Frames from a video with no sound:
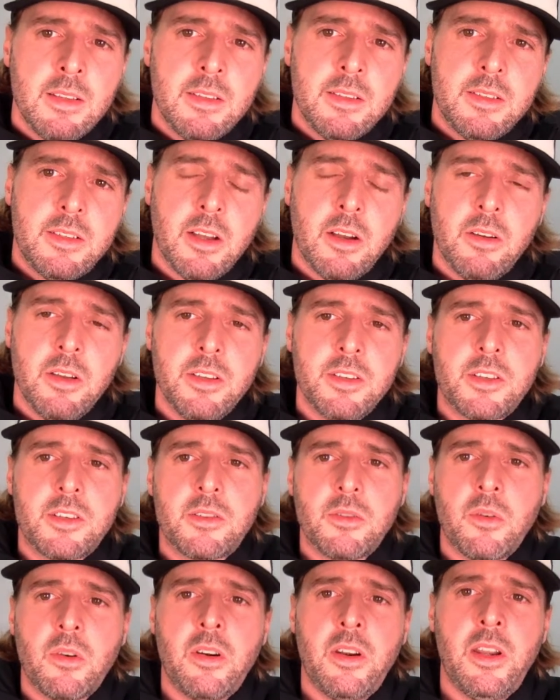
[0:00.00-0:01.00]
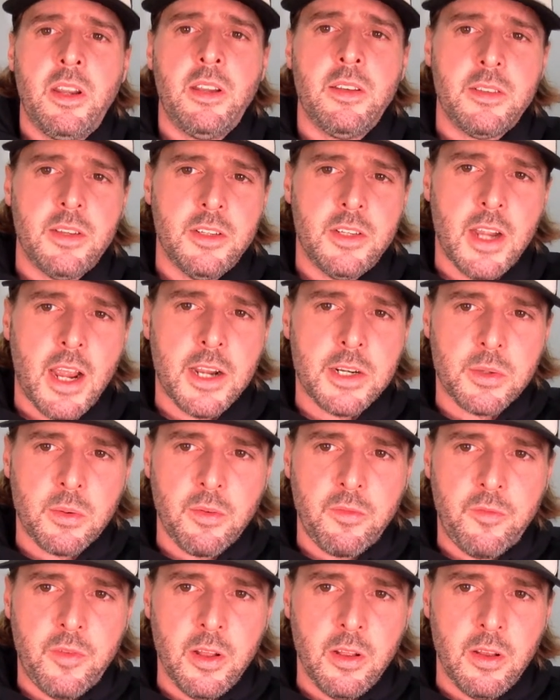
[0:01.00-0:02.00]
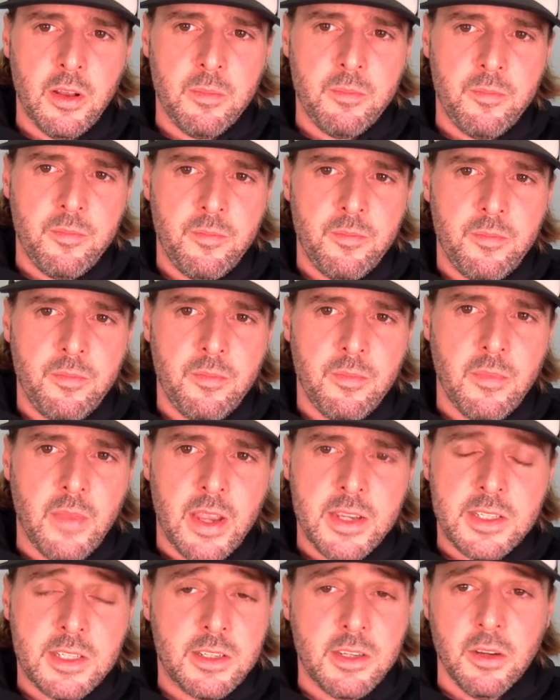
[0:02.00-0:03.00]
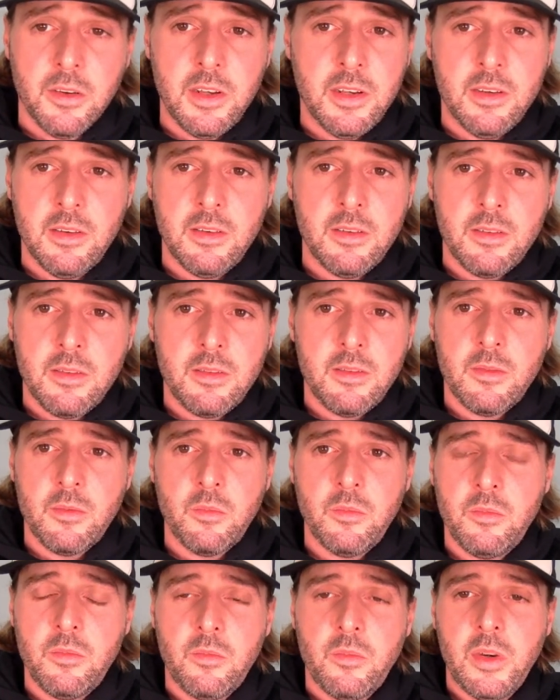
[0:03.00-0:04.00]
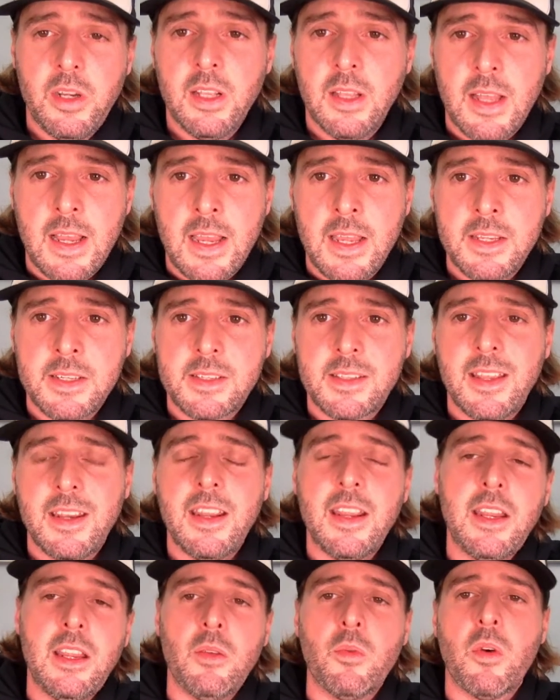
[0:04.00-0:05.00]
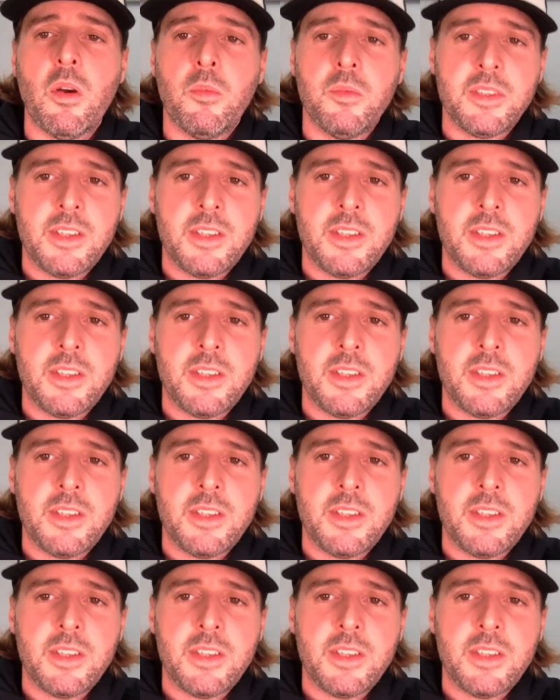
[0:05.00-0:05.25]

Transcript: tell his story to Joshua Phillip, I still didn't realize that anyone was